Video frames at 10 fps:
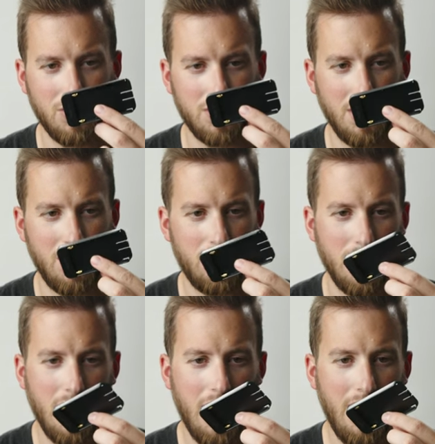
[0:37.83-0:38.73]
looks like
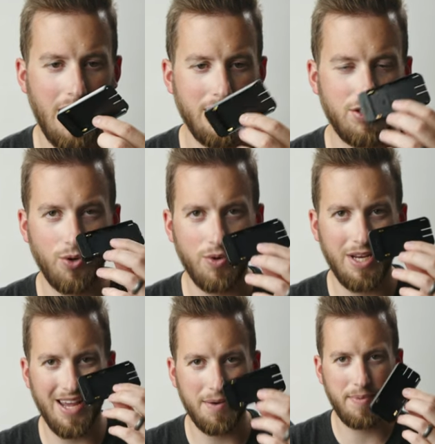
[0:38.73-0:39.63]
a
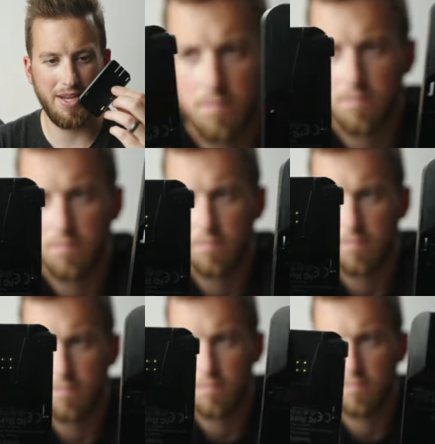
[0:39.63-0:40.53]
Sony N P F
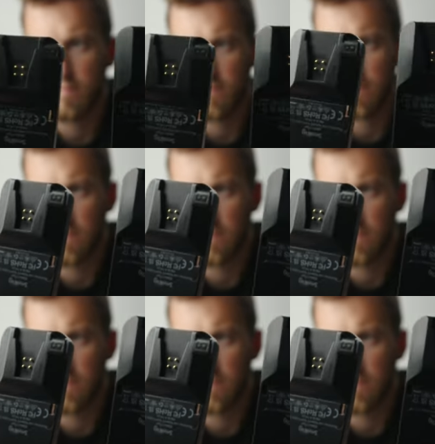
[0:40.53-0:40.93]
uh,